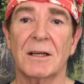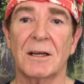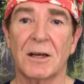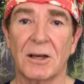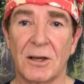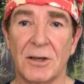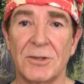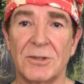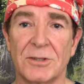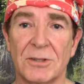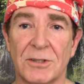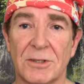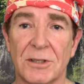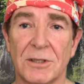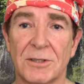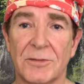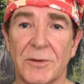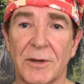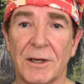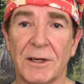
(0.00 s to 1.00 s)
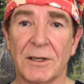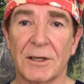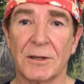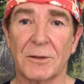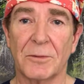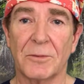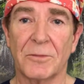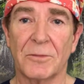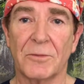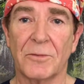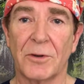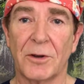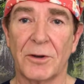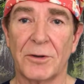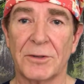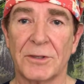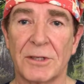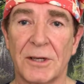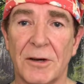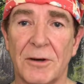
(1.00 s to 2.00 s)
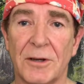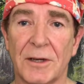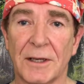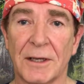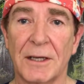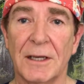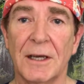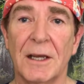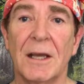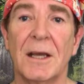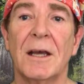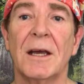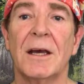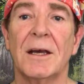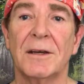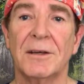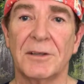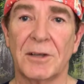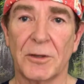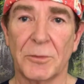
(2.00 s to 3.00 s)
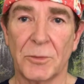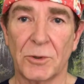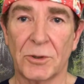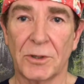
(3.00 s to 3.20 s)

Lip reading: closes the sphincter voluntarily, and no more